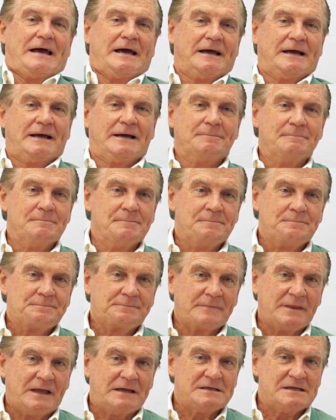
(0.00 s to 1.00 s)
um,
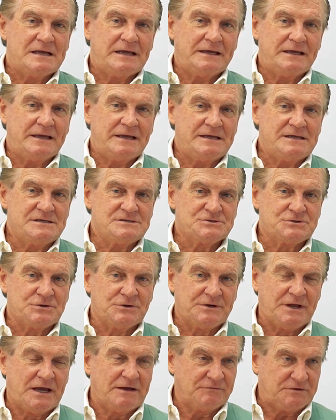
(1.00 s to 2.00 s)
his
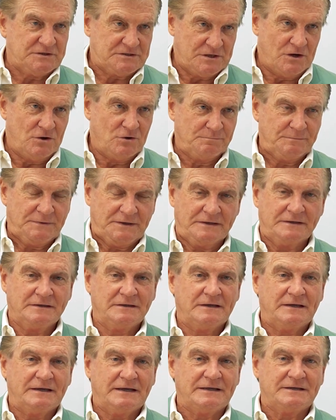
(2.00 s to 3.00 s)
turnover, he told
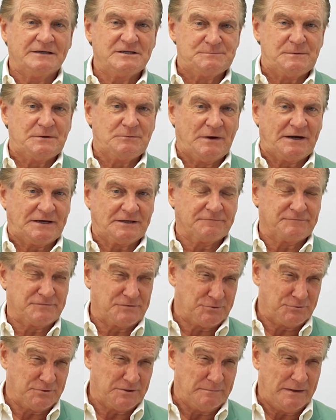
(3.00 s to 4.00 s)
me, and he's been running it for
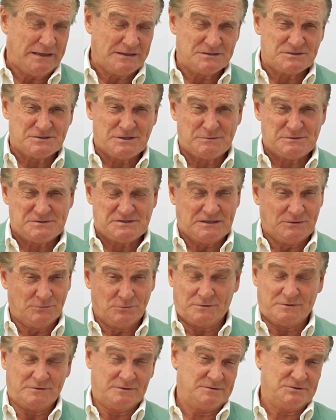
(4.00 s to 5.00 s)
three months. So he said,
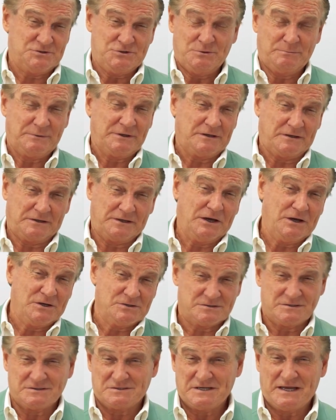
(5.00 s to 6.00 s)
look, assuming it
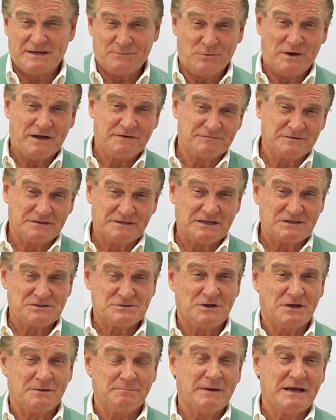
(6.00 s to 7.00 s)
goes the same way for the next
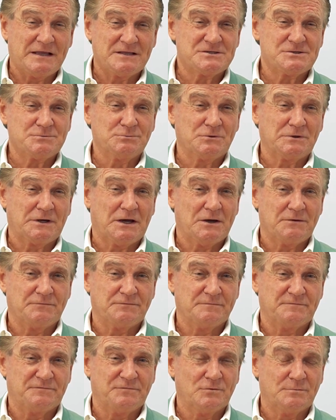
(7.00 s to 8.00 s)
nine months, we'll go
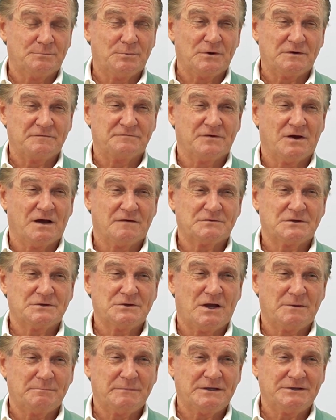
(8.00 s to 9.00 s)
from four point five to
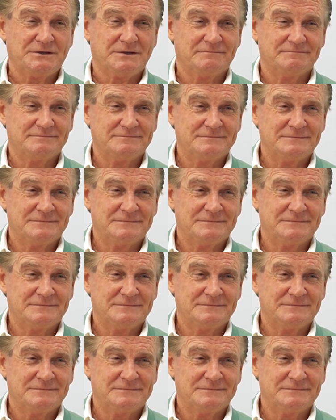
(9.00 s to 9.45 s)
nine million